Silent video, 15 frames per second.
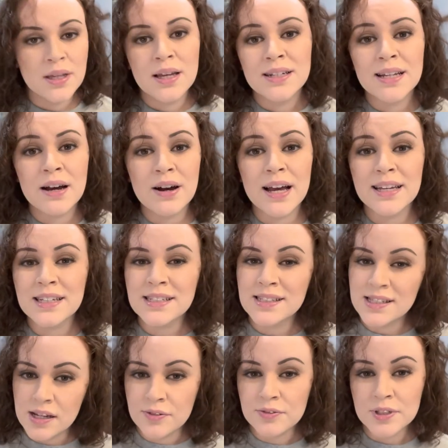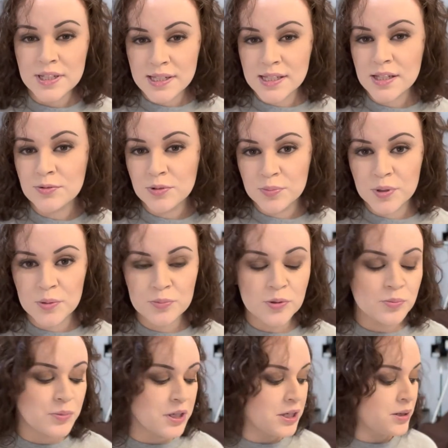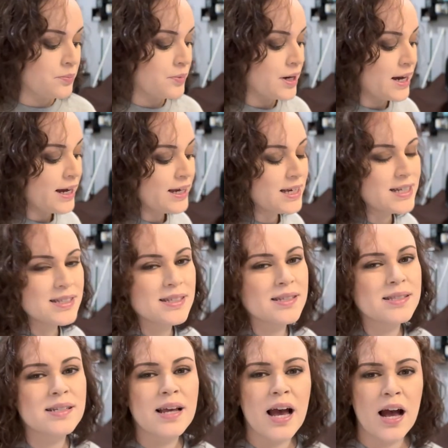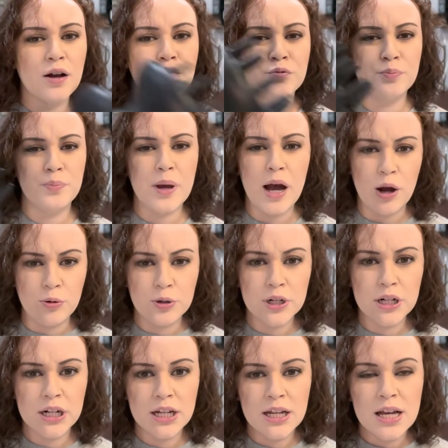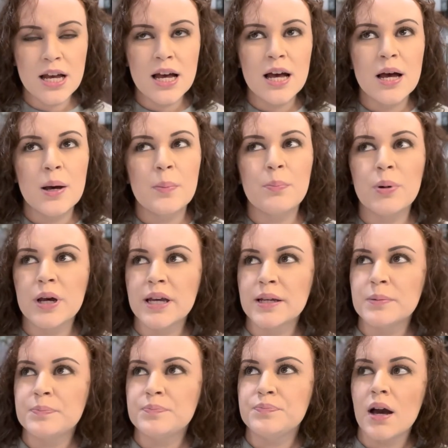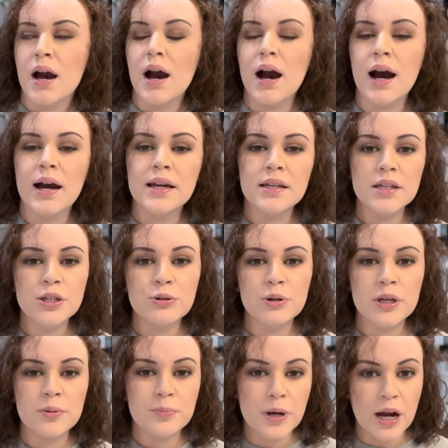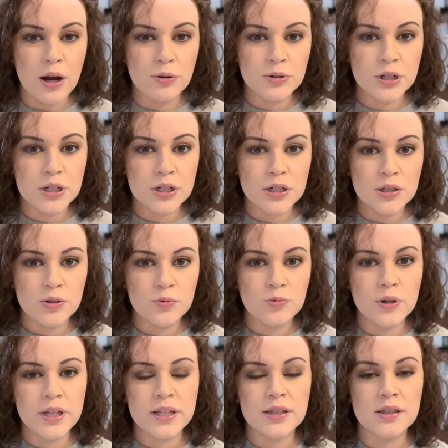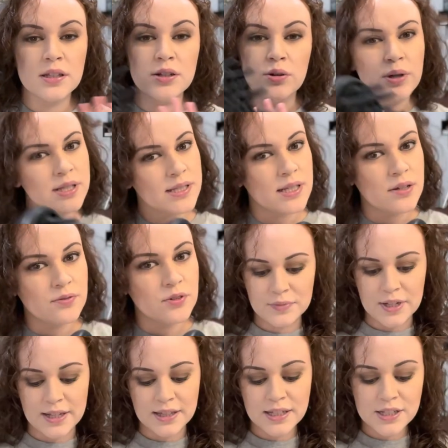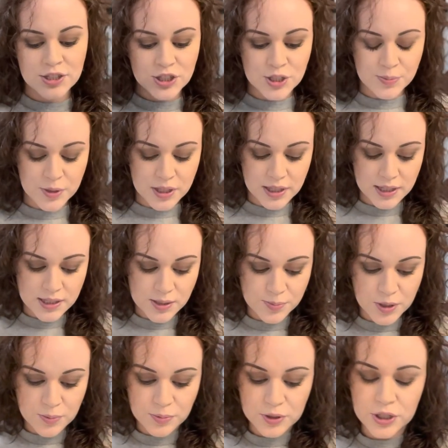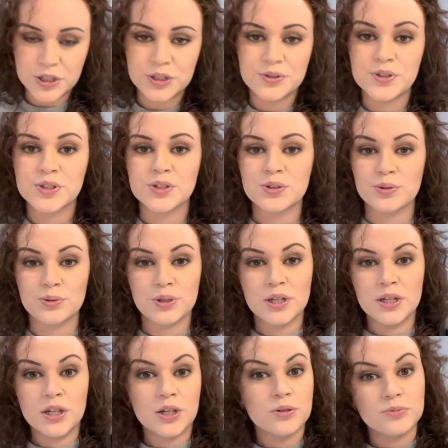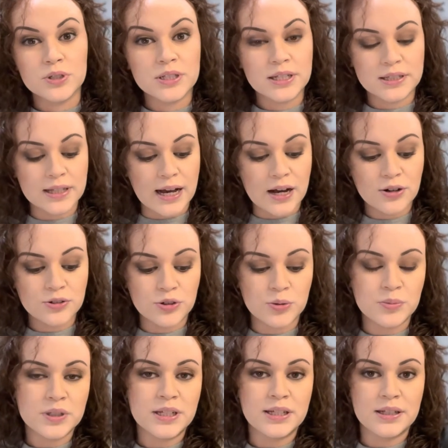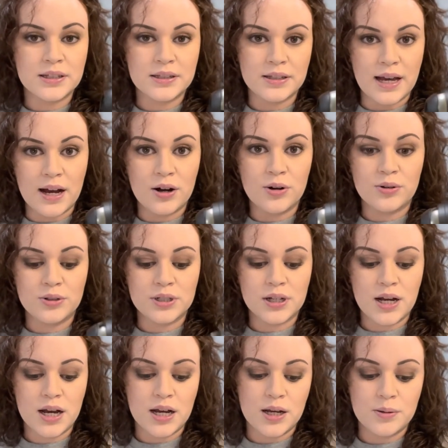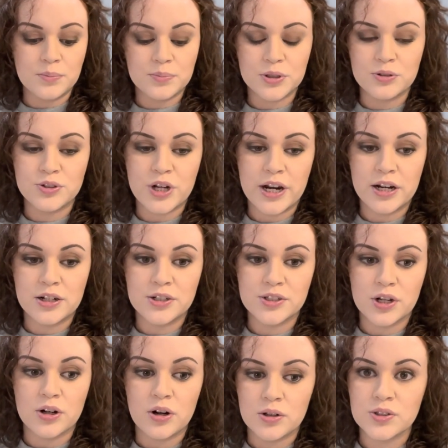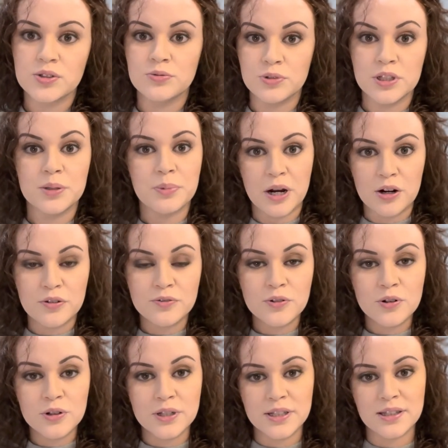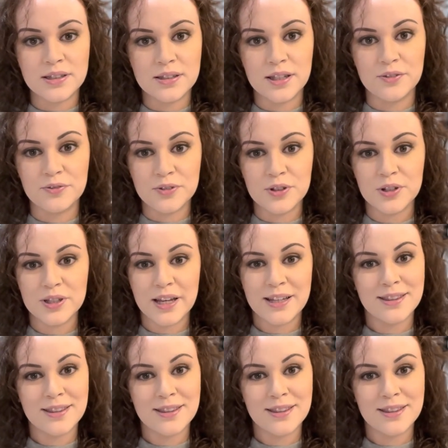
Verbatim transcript: Now, I can definitely see what people mean by it doesn't have power, but I equate power with the noise level. I think it's just because people are used to really loud. Normally loud blow dryers are also really powerful and they feel like